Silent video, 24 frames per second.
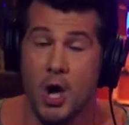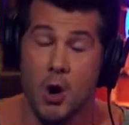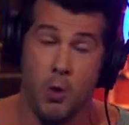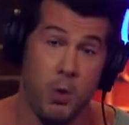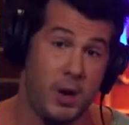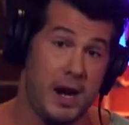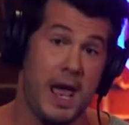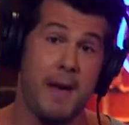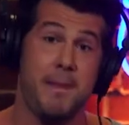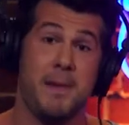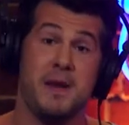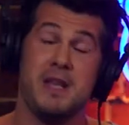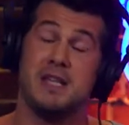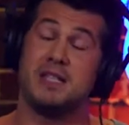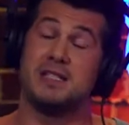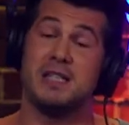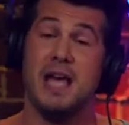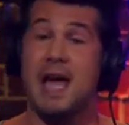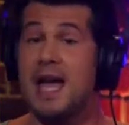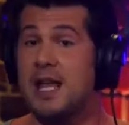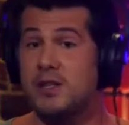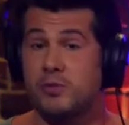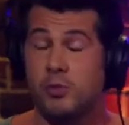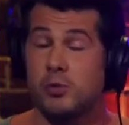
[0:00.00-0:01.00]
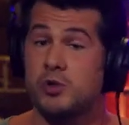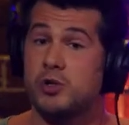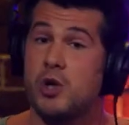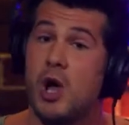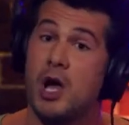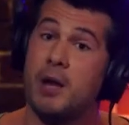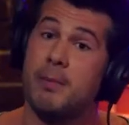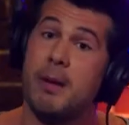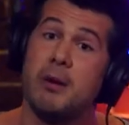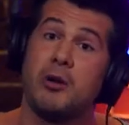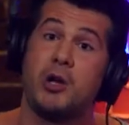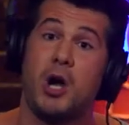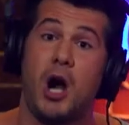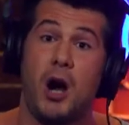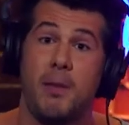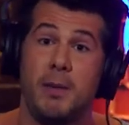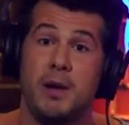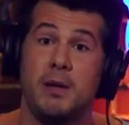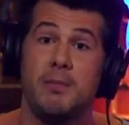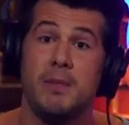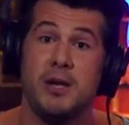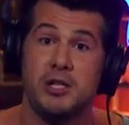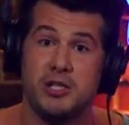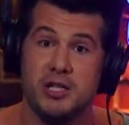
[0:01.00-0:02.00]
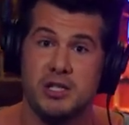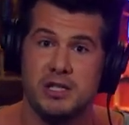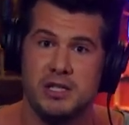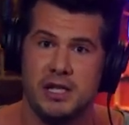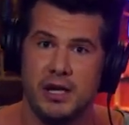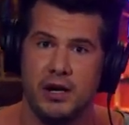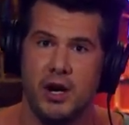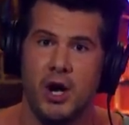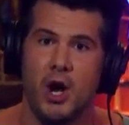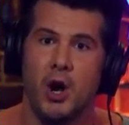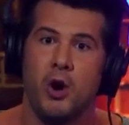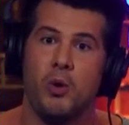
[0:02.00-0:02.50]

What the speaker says: What happened to science when we're talking about carbon emissions here?